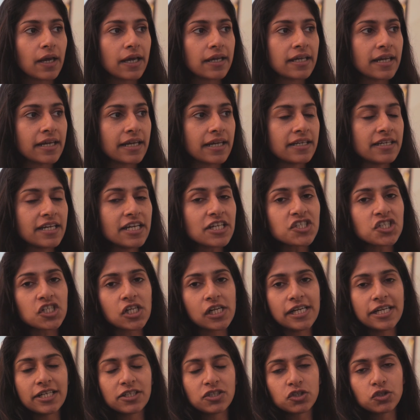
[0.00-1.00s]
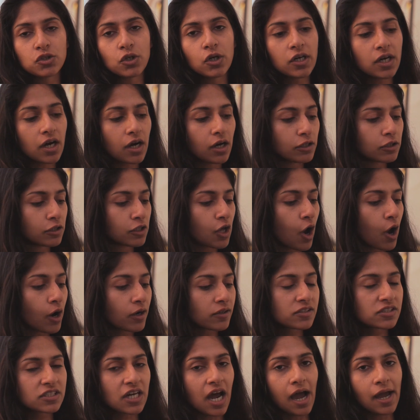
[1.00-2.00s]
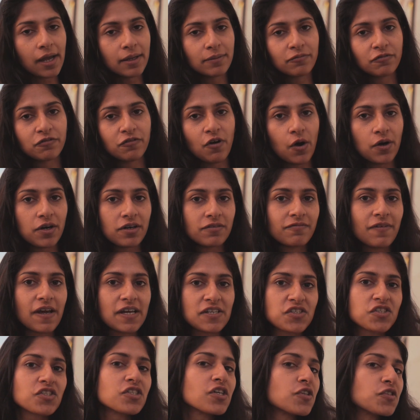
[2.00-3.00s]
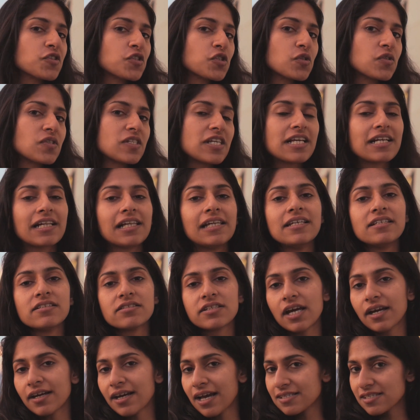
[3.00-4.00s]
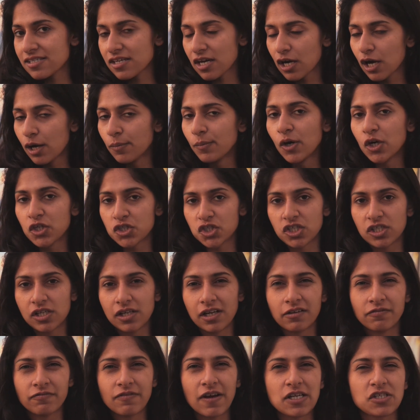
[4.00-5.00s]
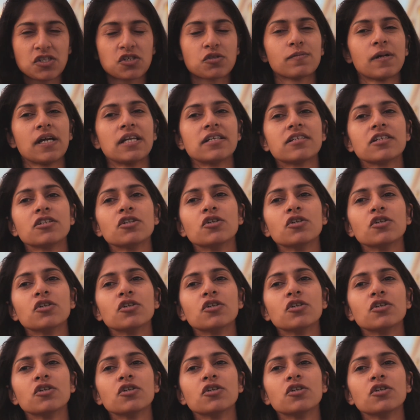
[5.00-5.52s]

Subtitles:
initially it took a long time for investors to see clean tech as a commercial investment.